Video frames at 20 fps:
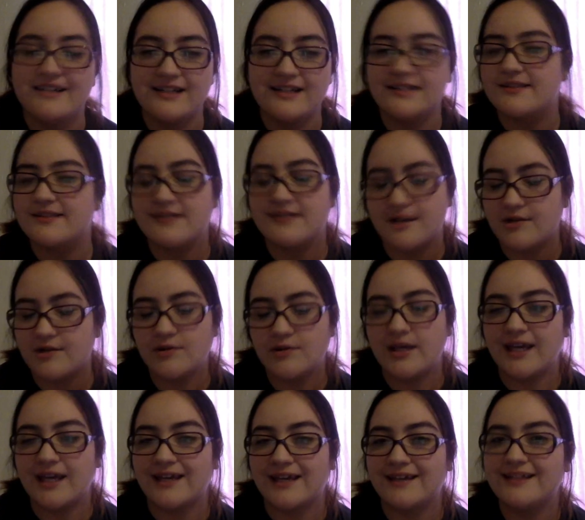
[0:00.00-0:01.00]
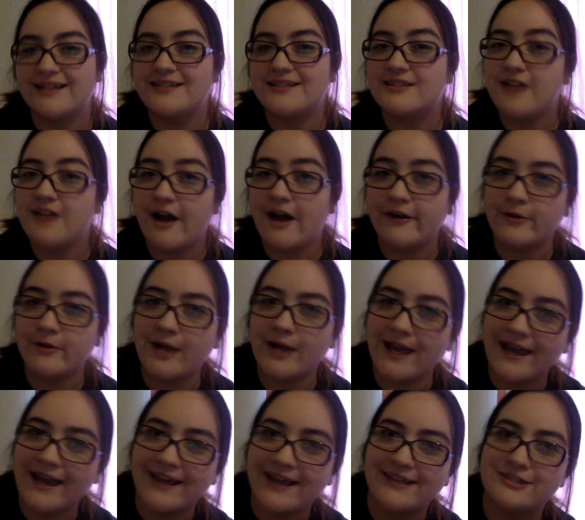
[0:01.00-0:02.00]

It's not okay. It's not okay.